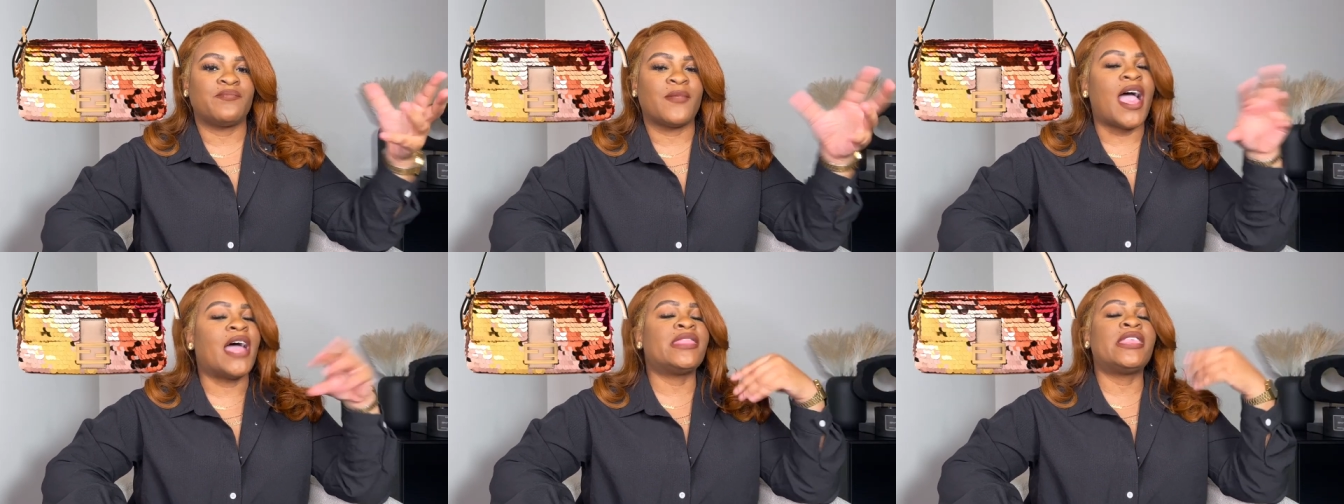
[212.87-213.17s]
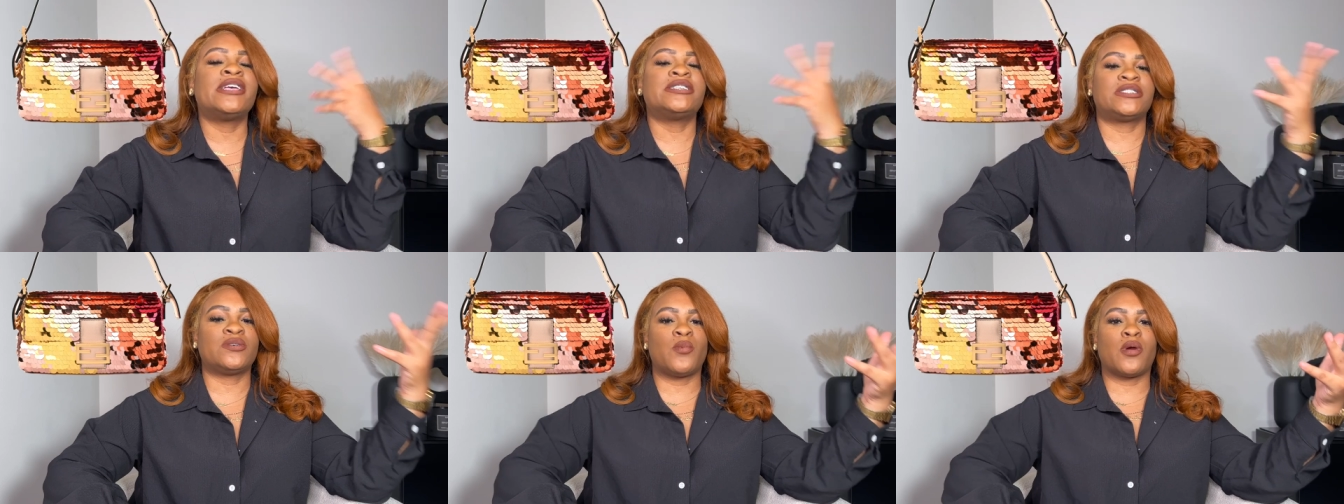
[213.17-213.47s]
I
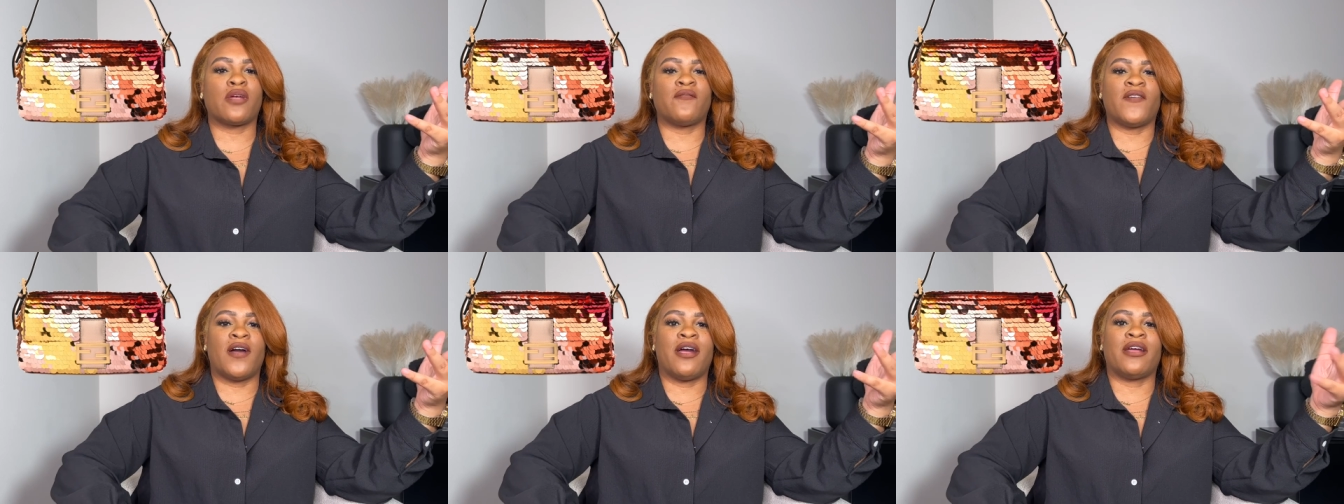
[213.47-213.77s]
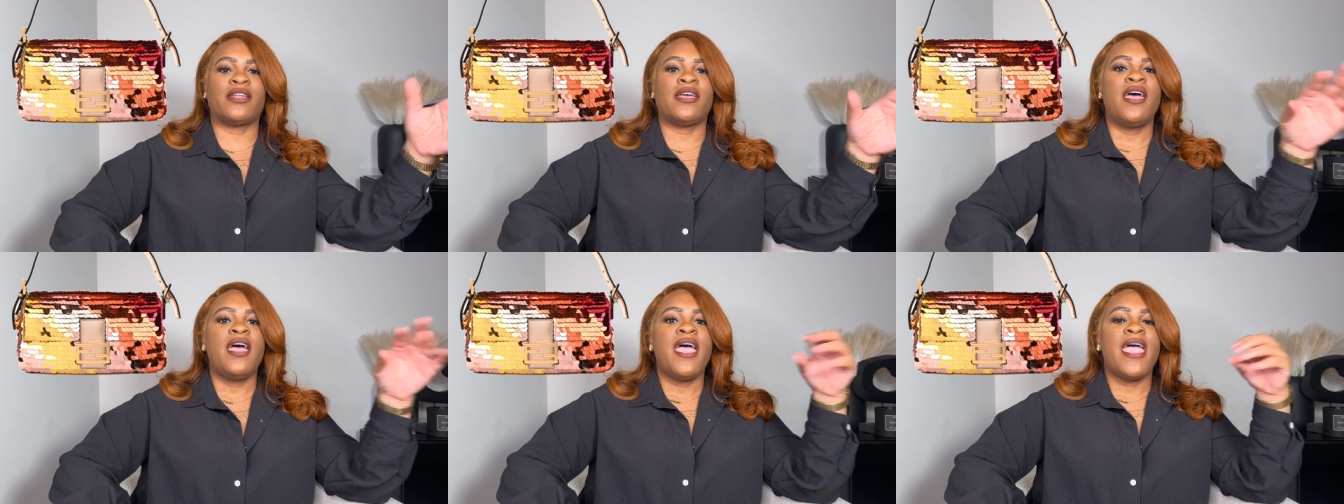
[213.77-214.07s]
think it's a work of
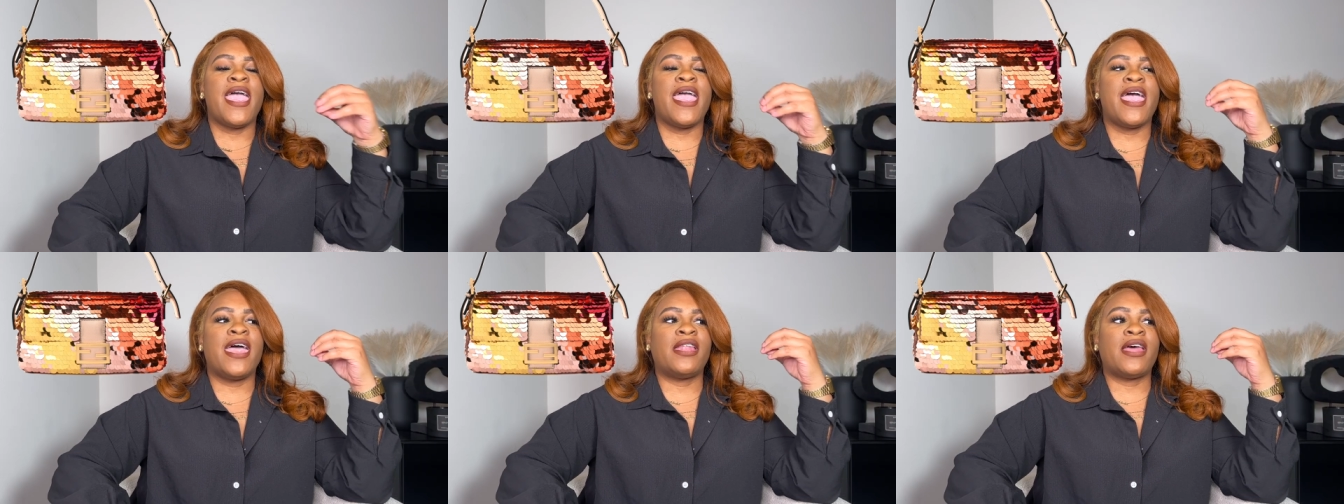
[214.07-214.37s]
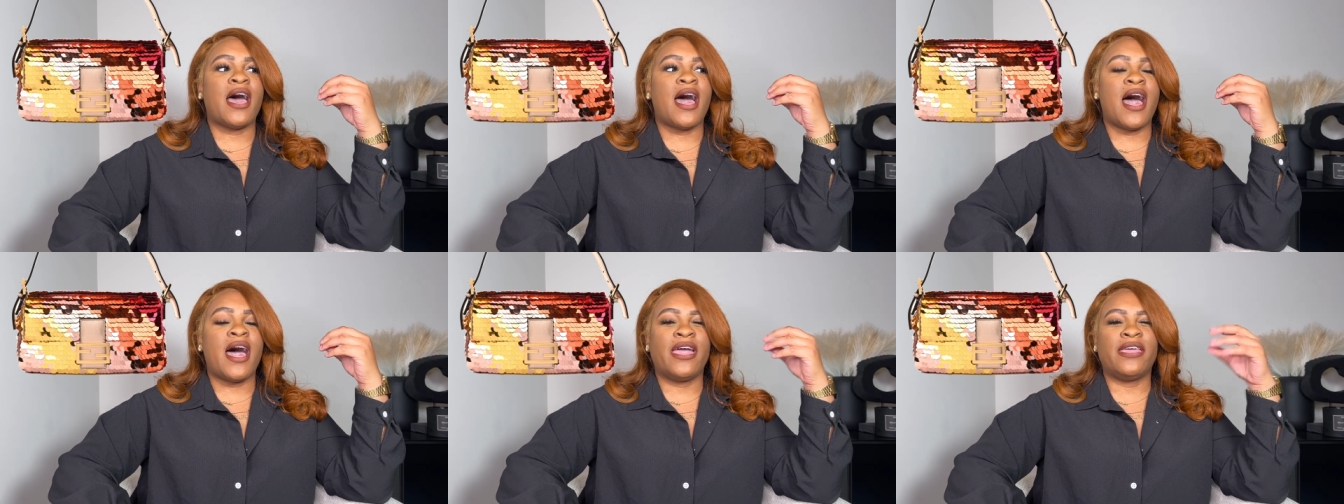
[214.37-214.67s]
art, and
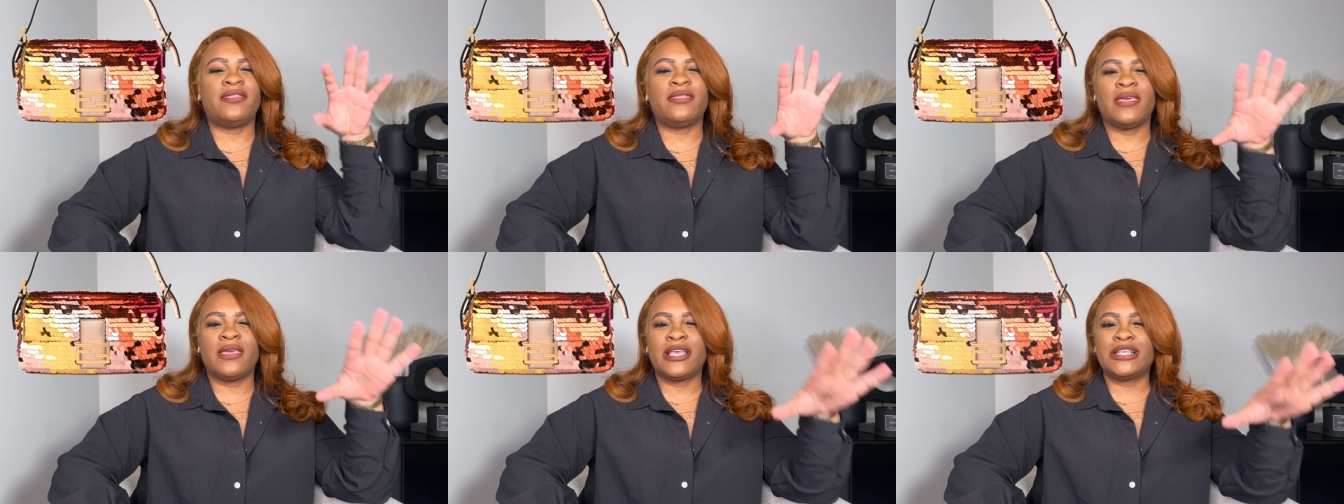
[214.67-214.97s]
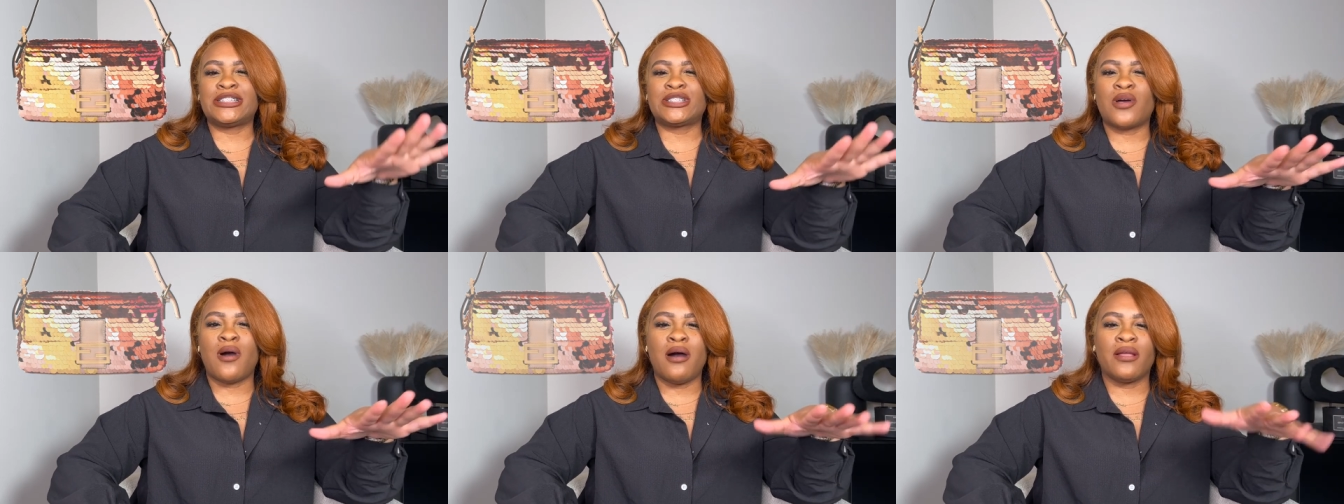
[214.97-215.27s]
I think
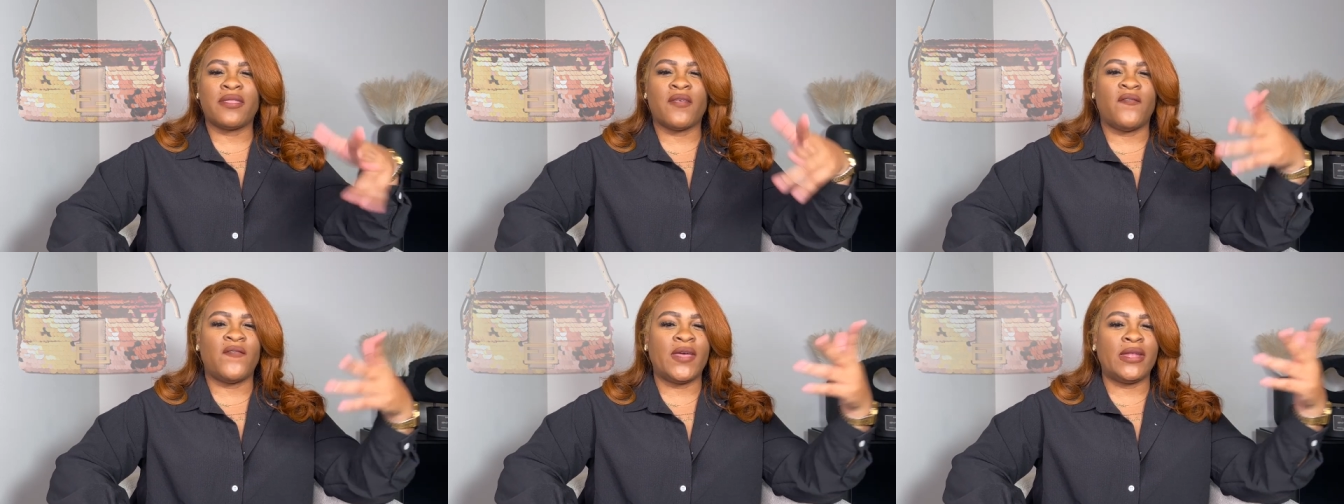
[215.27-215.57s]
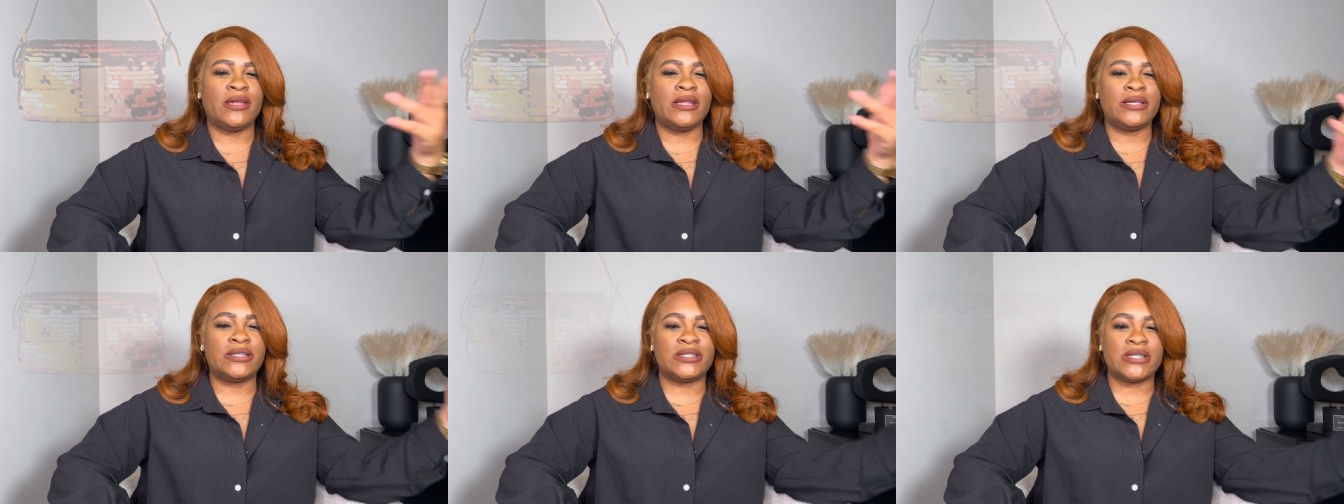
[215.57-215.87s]
it's called the
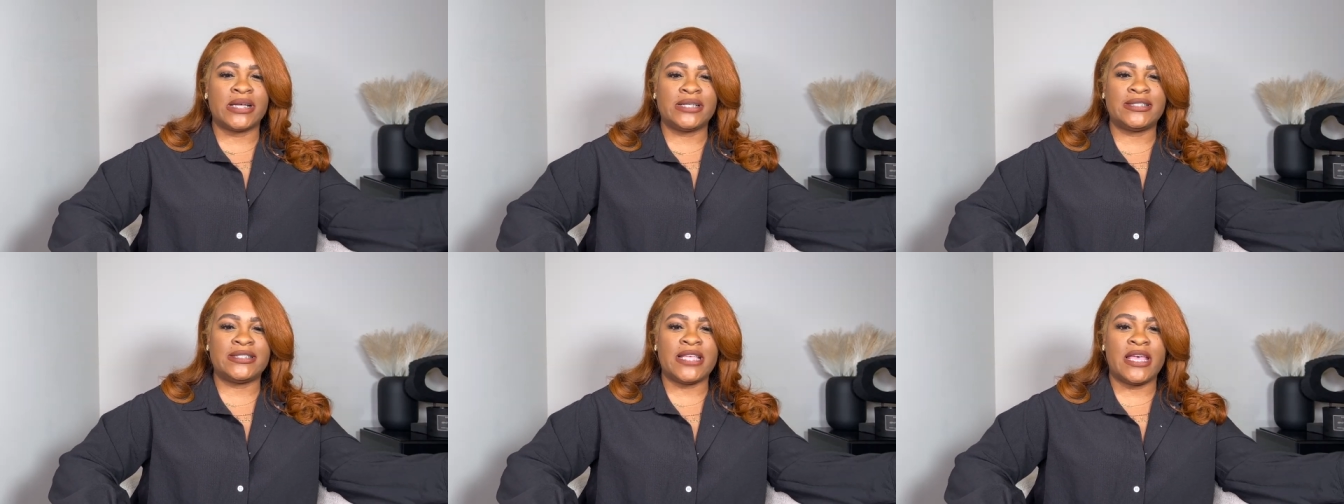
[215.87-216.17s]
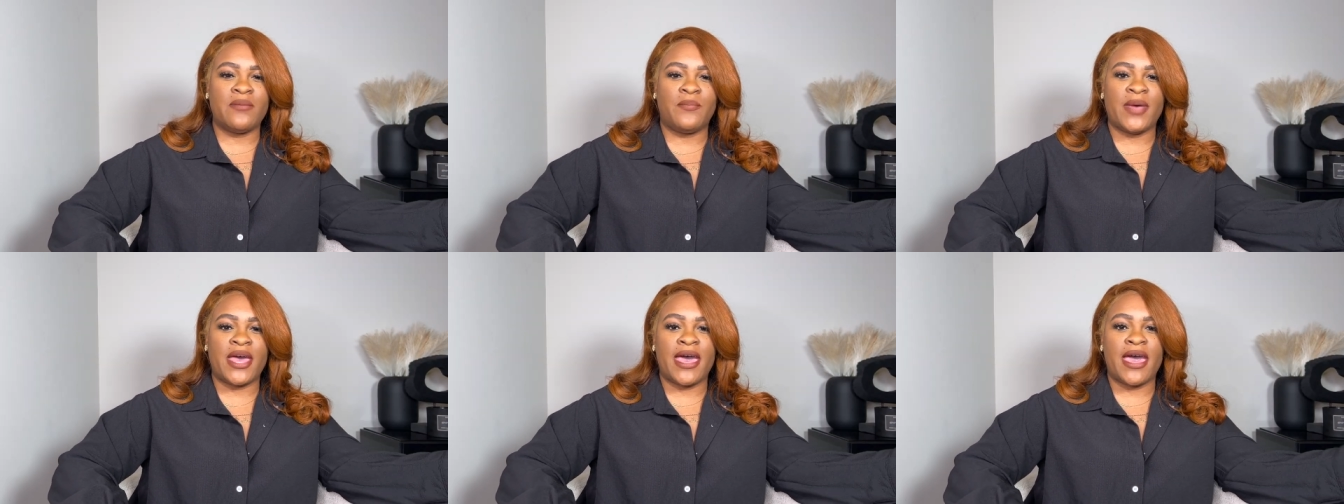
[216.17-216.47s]
Fendi
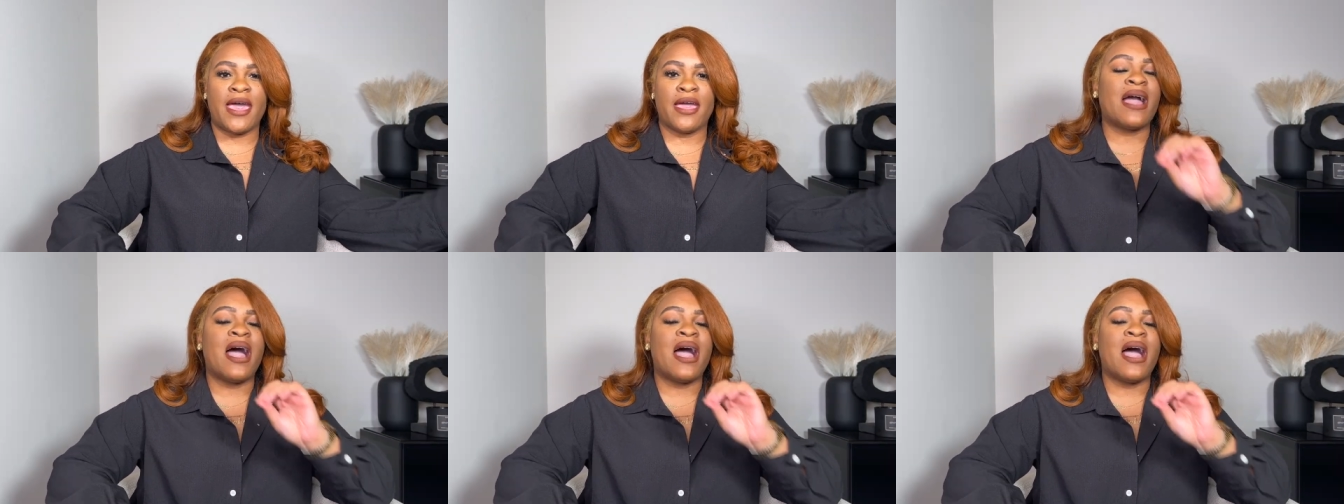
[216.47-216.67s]
Sunset bag.